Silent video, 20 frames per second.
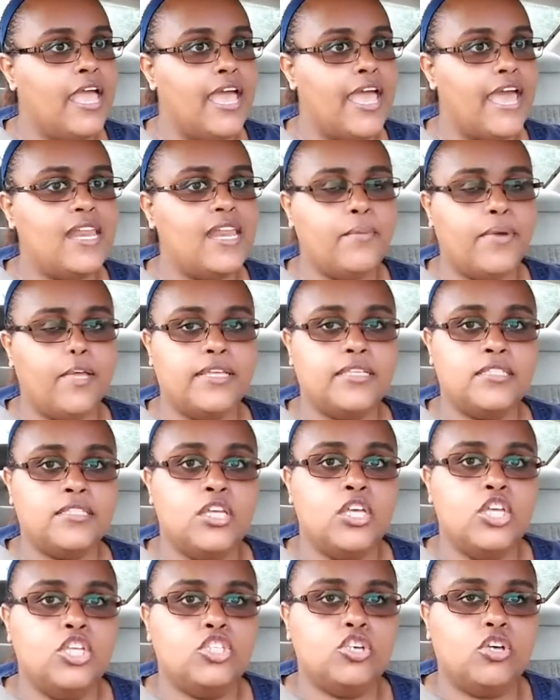anyways,
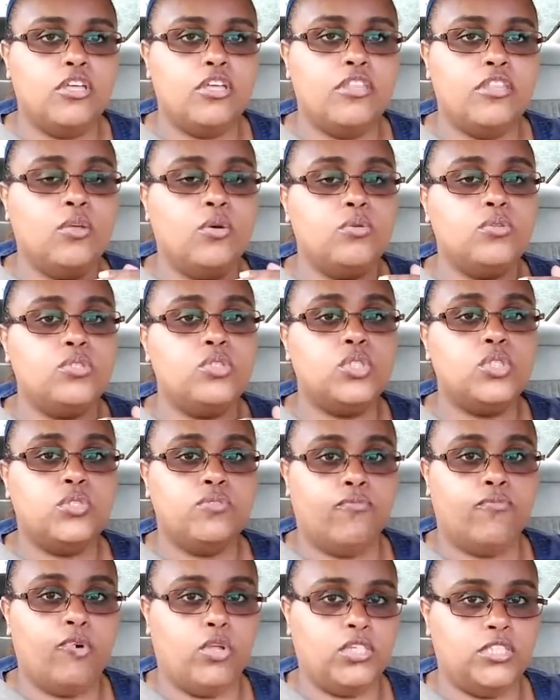so those
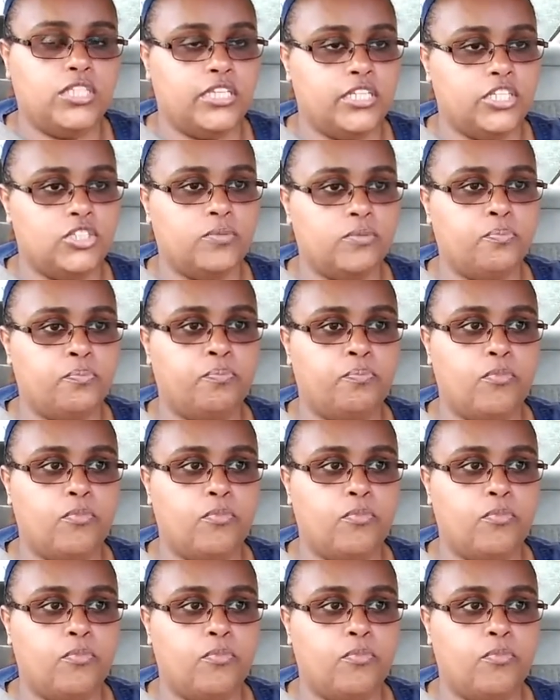voltage